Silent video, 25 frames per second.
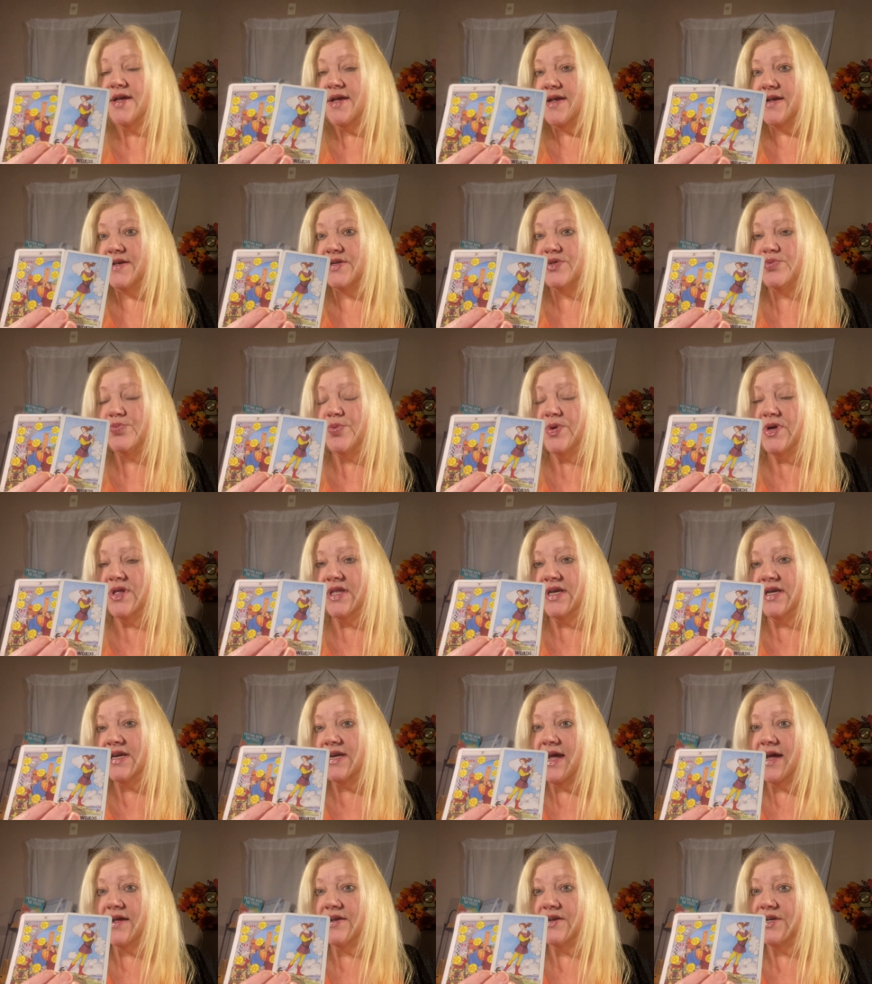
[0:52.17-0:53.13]
is
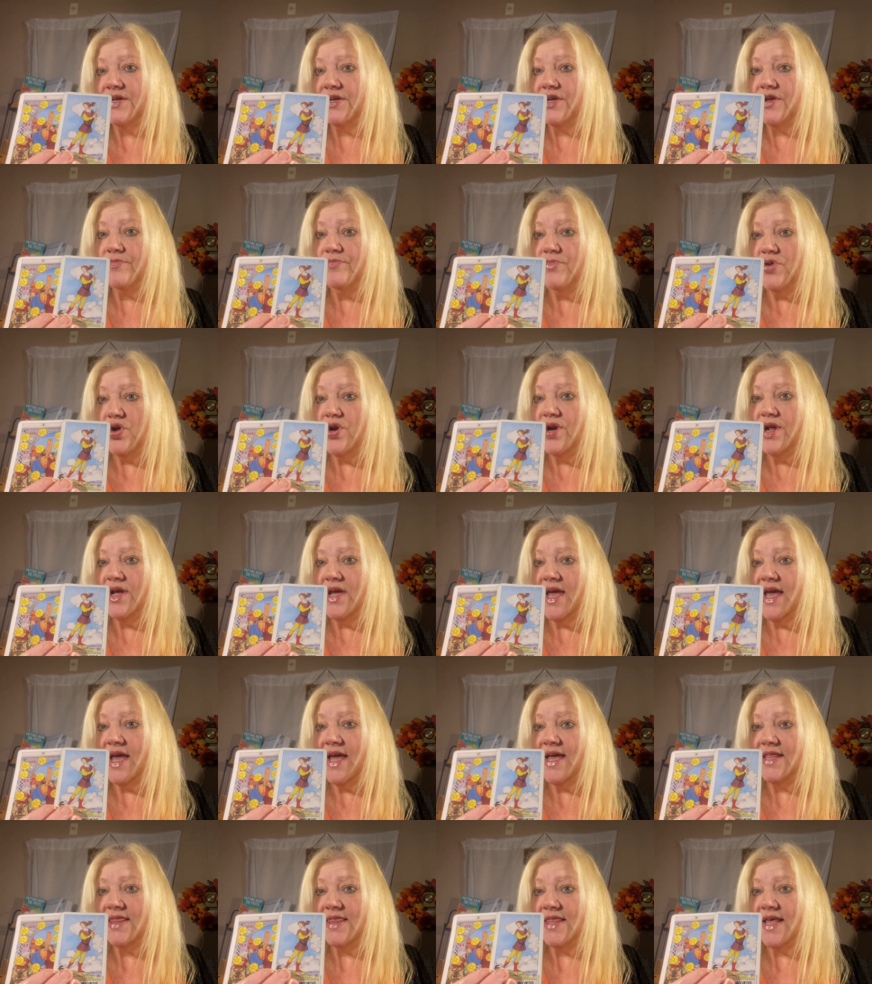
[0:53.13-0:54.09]
willing now to
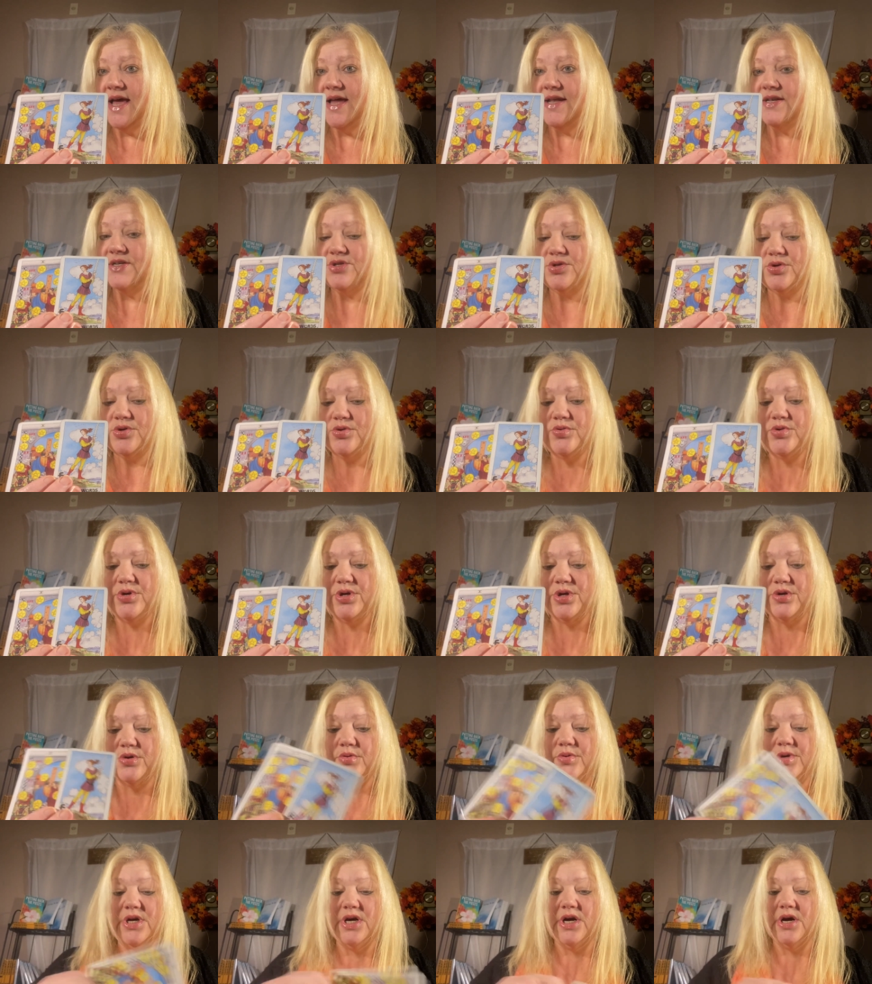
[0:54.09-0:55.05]
communicate that to
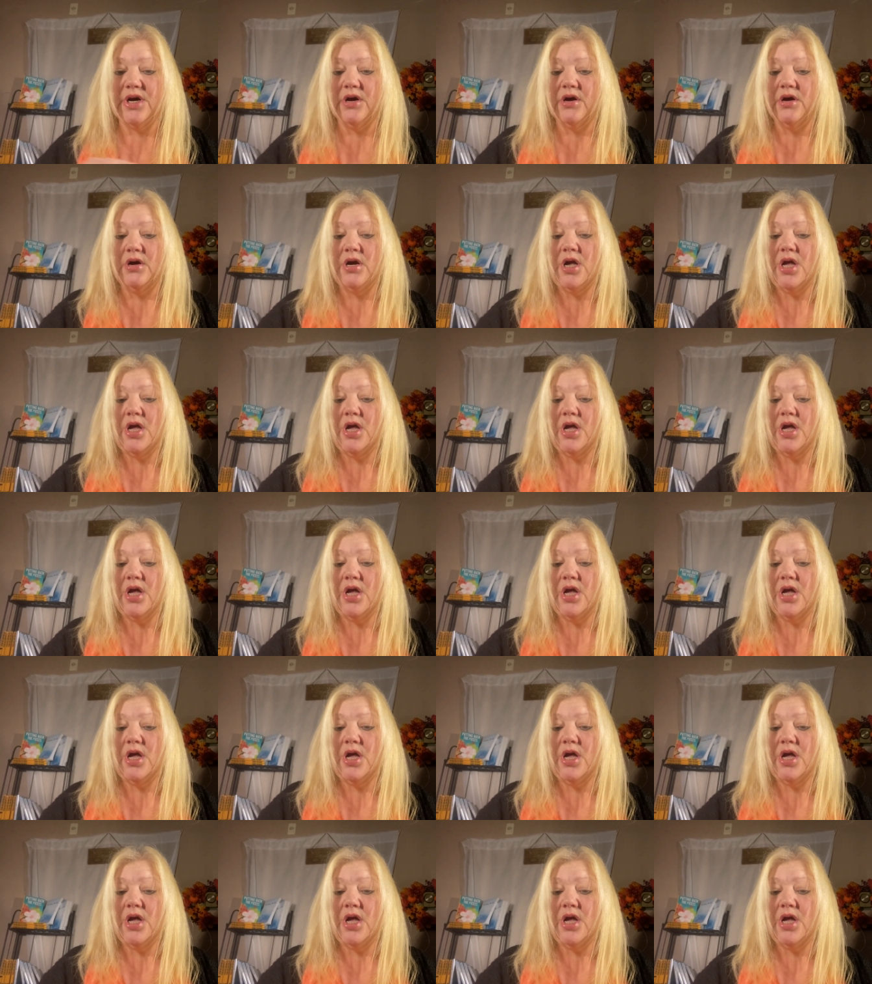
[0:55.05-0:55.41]
you here.